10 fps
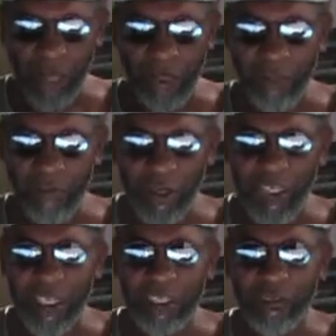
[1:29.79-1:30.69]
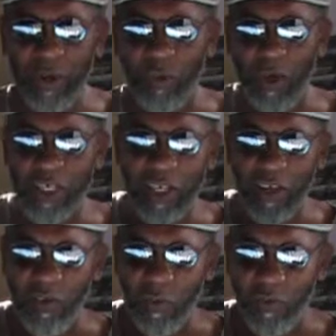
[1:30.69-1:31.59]
And the funny thing is when one
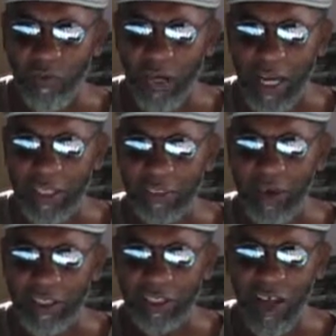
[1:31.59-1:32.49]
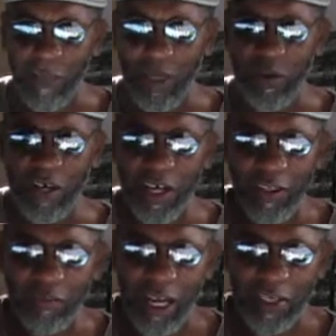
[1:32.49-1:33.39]
reality tries to comment on
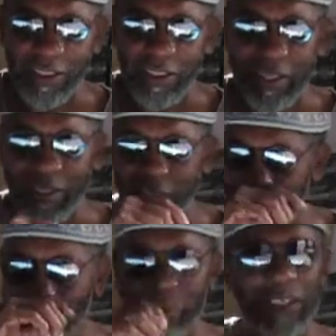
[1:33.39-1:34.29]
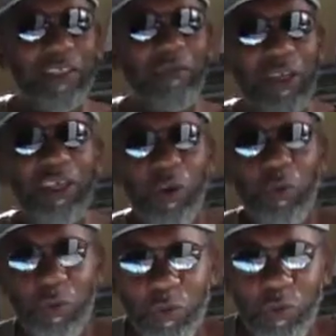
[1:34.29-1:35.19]
another reality, sometimes it doesn't really go
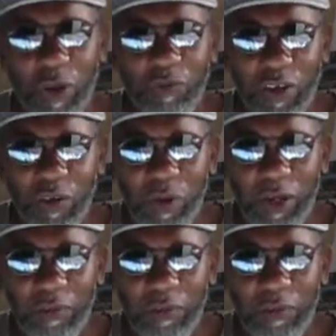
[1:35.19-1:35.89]
through very well,